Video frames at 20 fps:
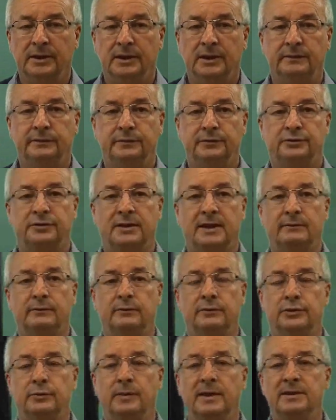If you travel
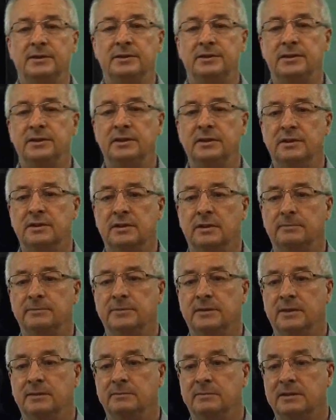20,
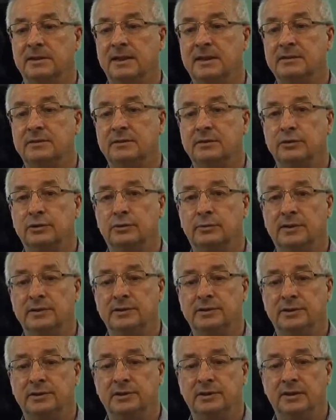sometimes less than
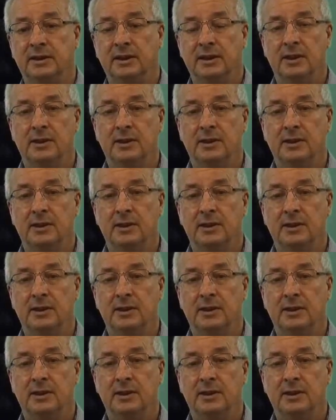20